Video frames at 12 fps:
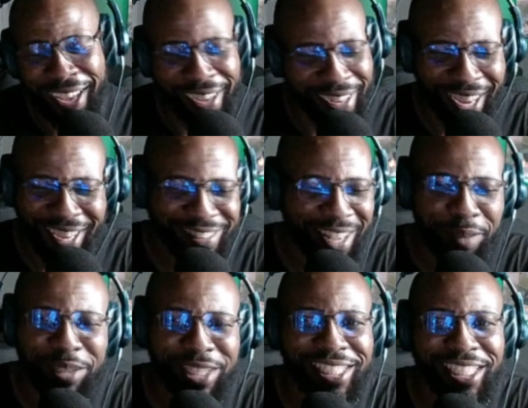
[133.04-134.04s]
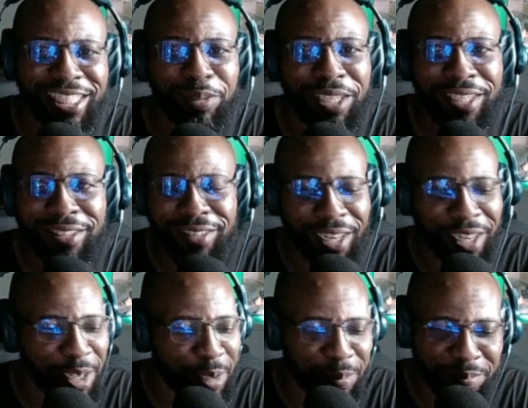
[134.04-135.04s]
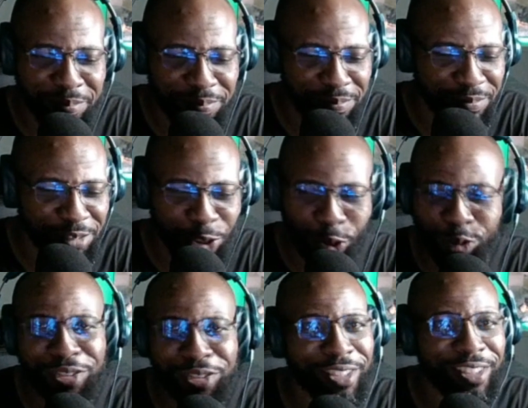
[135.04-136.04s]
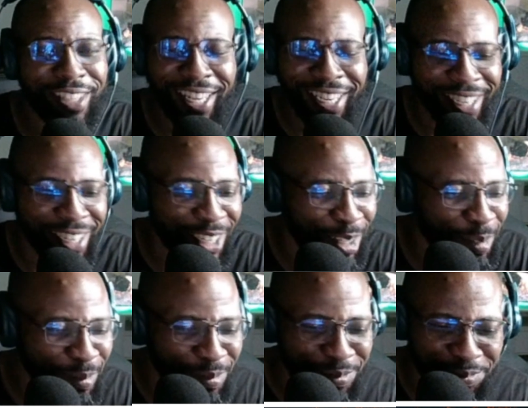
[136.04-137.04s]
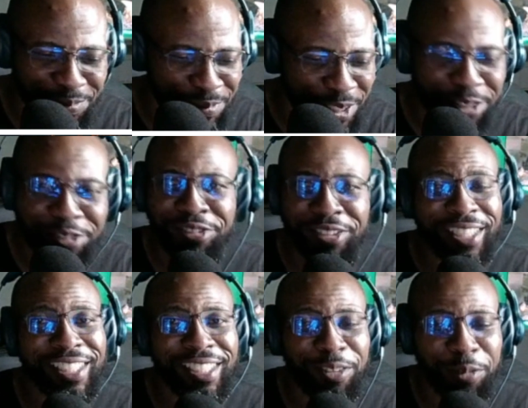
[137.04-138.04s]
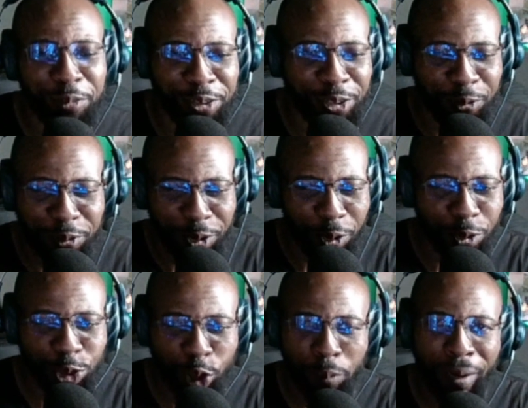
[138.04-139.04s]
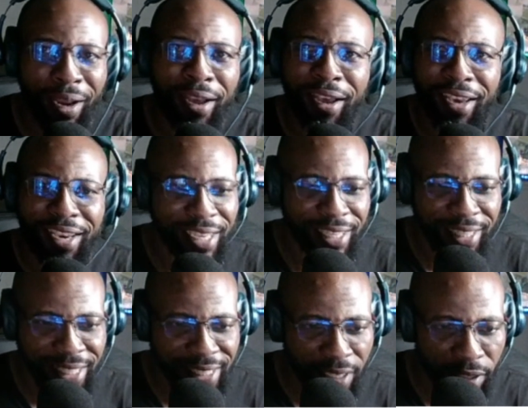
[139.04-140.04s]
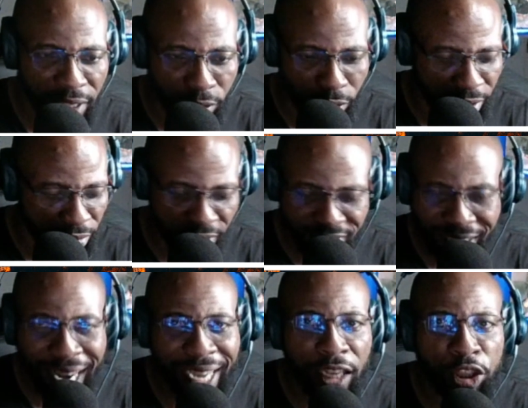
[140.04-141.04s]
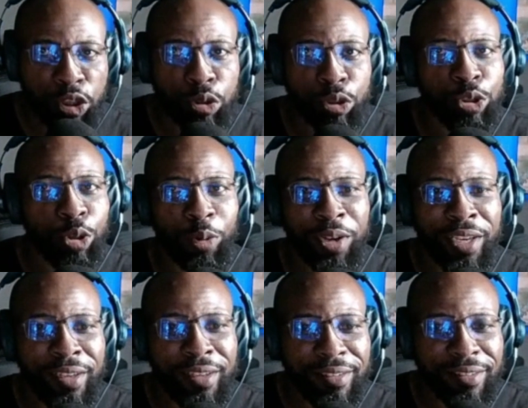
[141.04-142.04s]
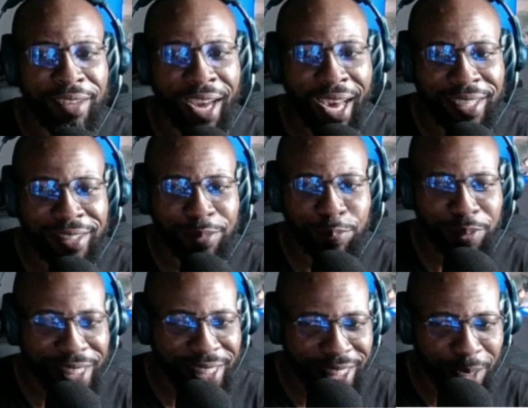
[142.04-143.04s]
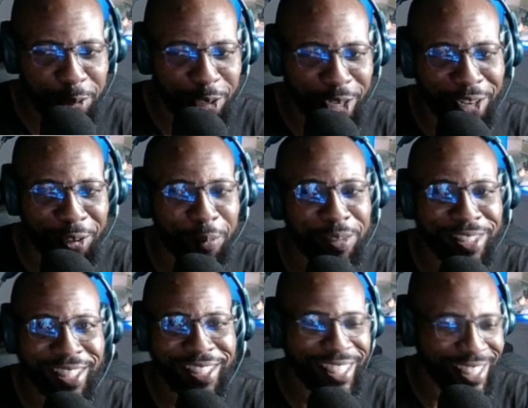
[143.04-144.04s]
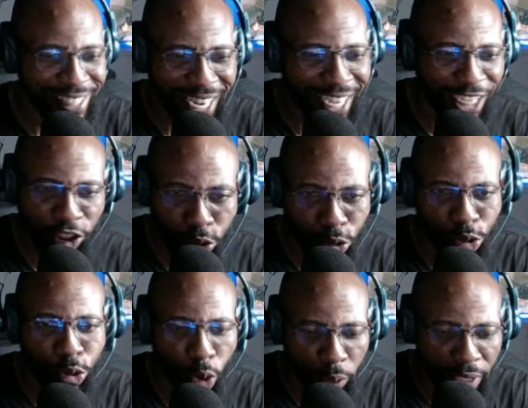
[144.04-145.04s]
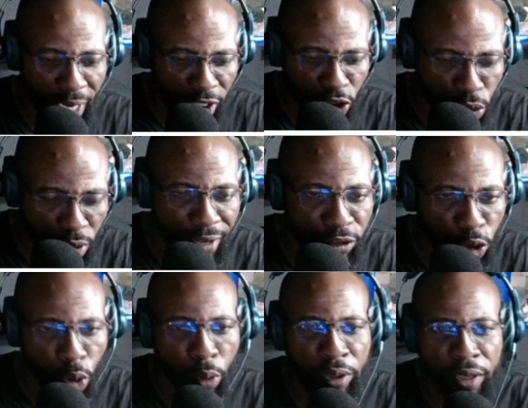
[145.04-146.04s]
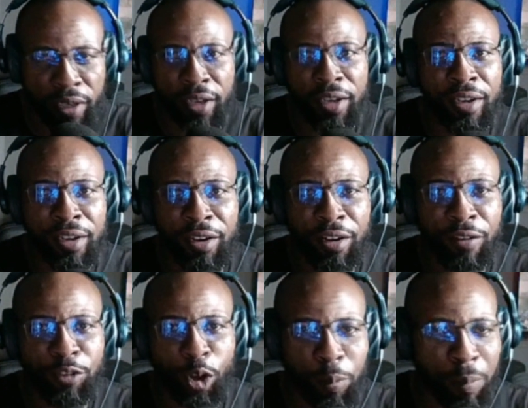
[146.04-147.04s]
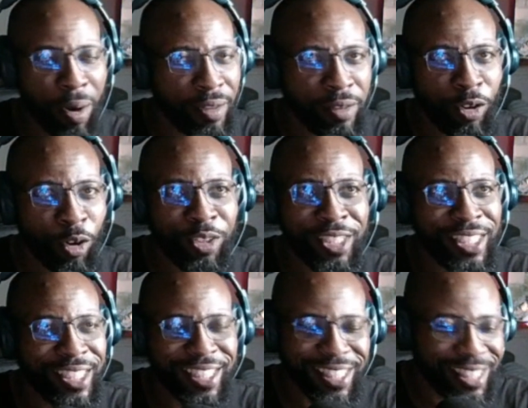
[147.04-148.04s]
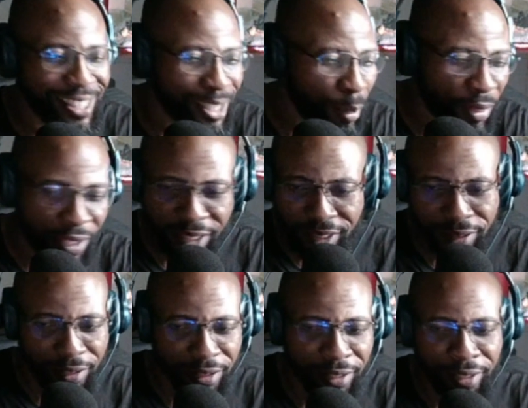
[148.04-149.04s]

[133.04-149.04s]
Guys, I mean, she's been jovial and being funny, you know, with the whole story. But is that like a true story? Guys, please let me know down in the comment section. Is that like a true story, like true life story of Dolly Parton, or is just something just to...